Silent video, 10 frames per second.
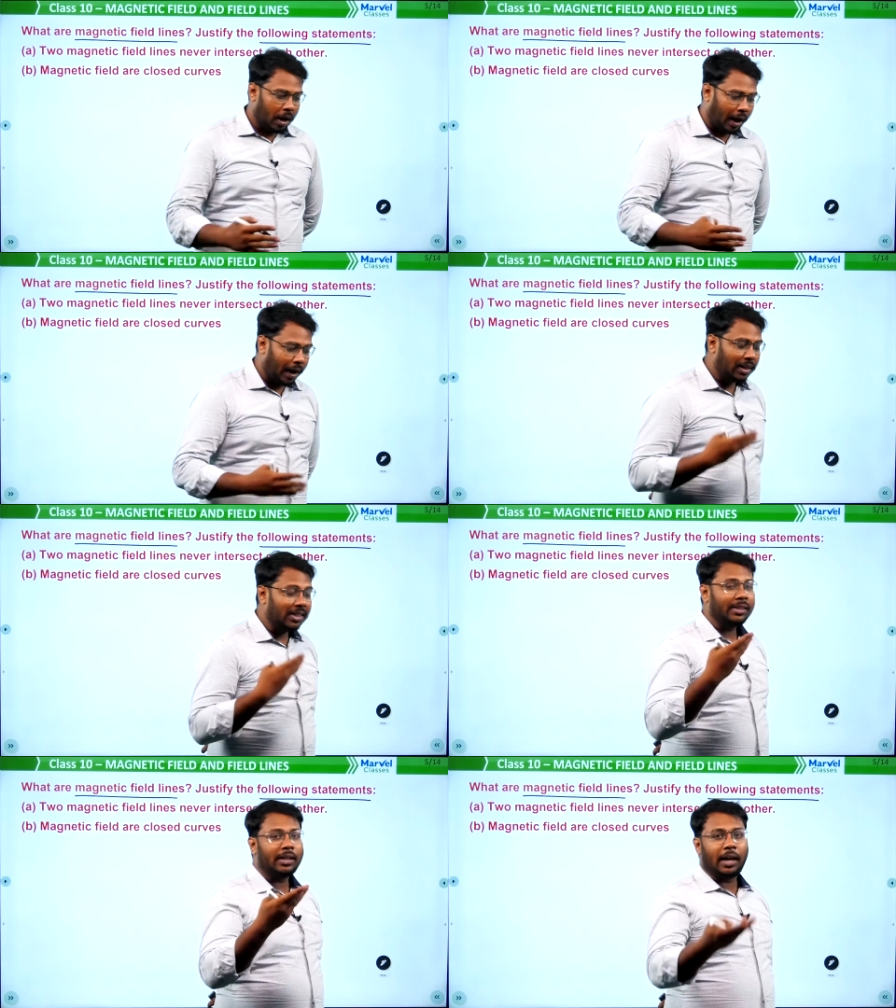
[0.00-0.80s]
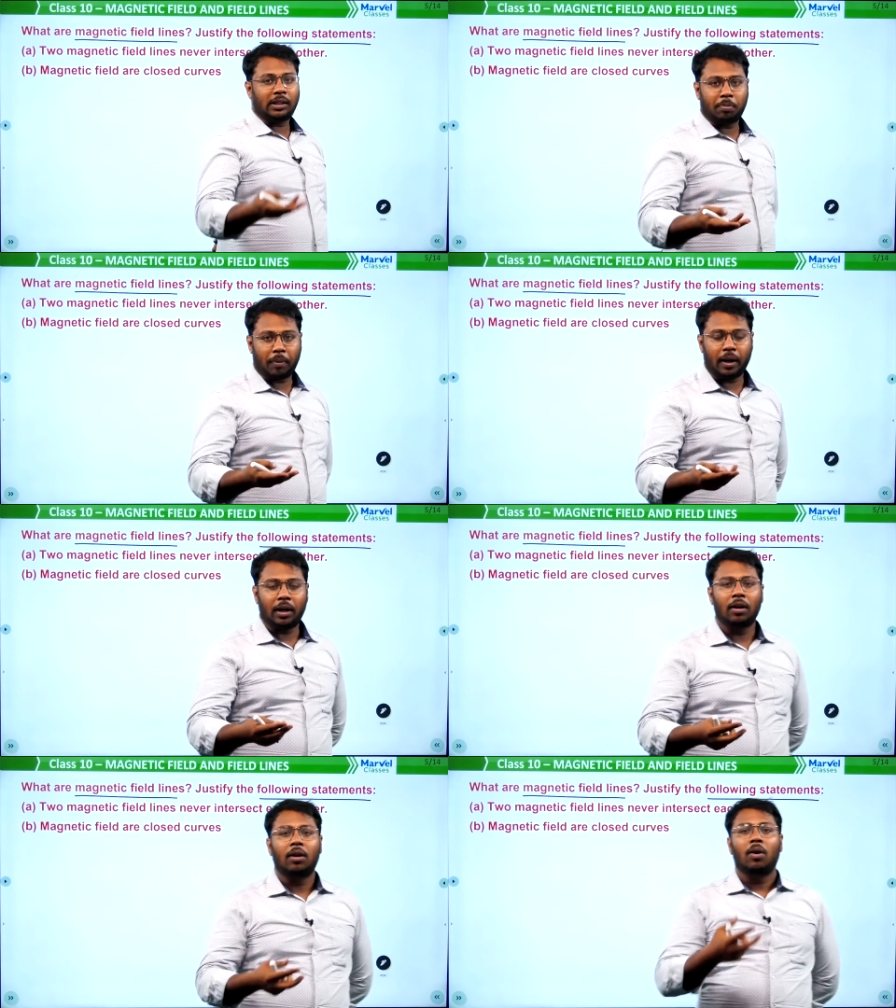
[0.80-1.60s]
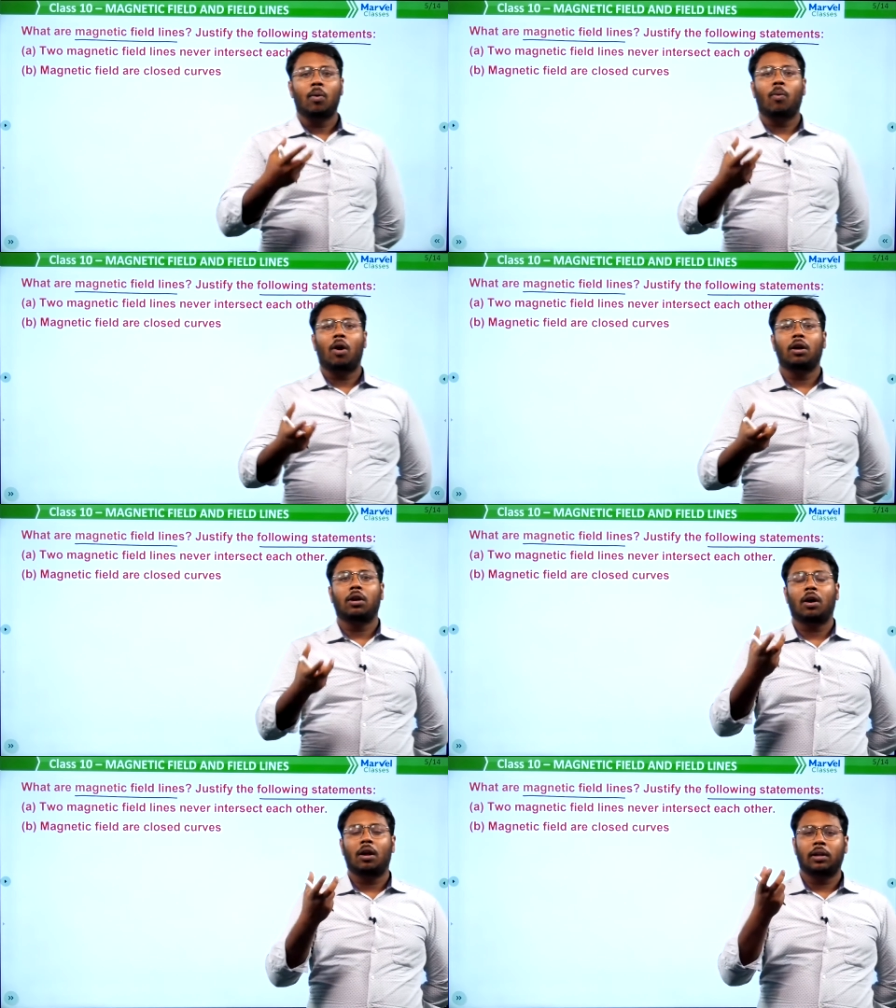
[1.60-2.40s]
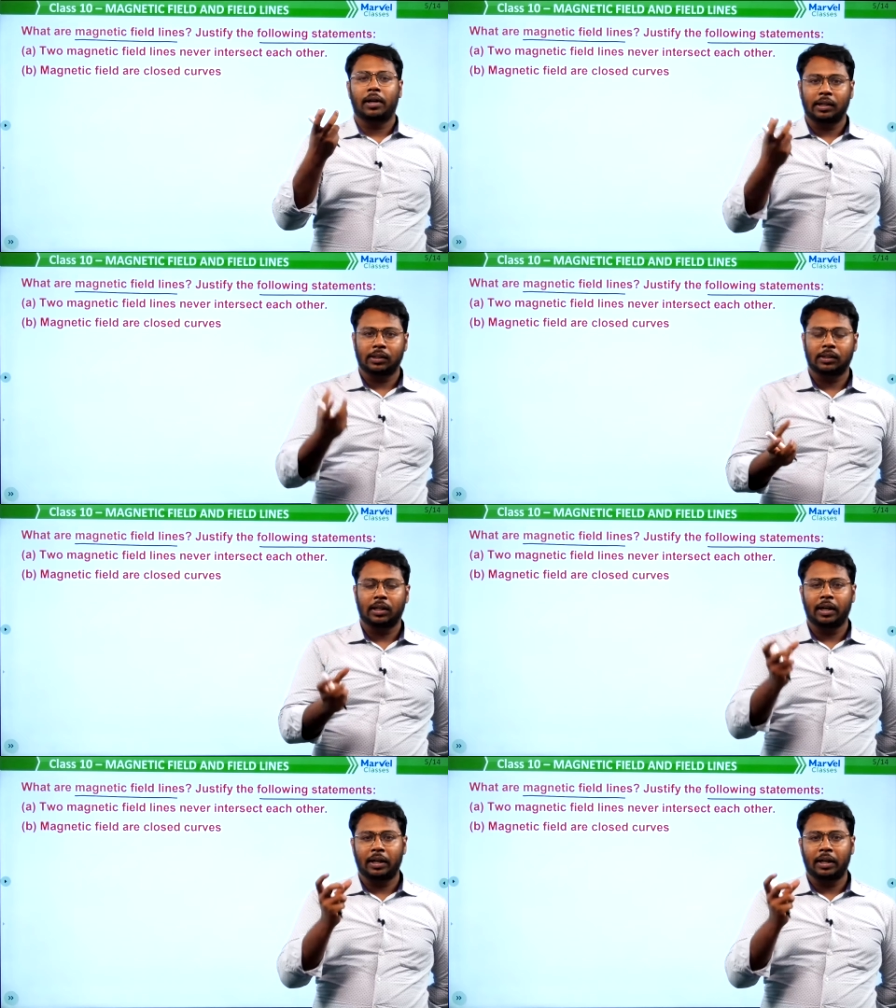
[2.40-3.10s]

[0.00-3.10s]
I will just explain what all the necessary